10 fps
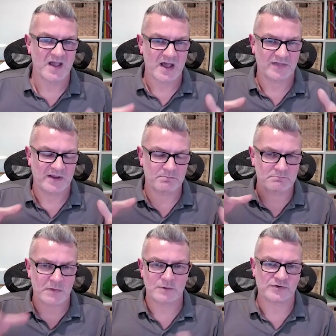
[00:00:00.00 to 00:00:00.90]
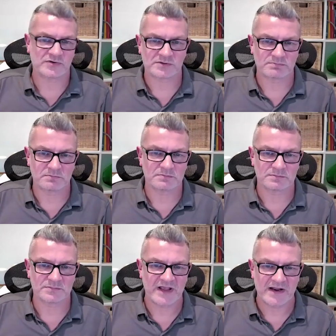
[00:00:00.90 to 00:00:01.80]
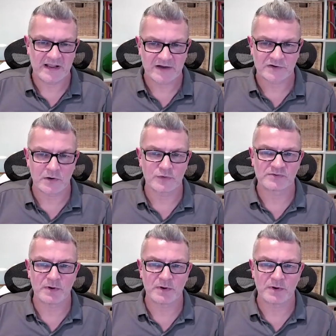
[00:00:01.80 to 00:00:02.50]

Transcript: I think most data catalogs,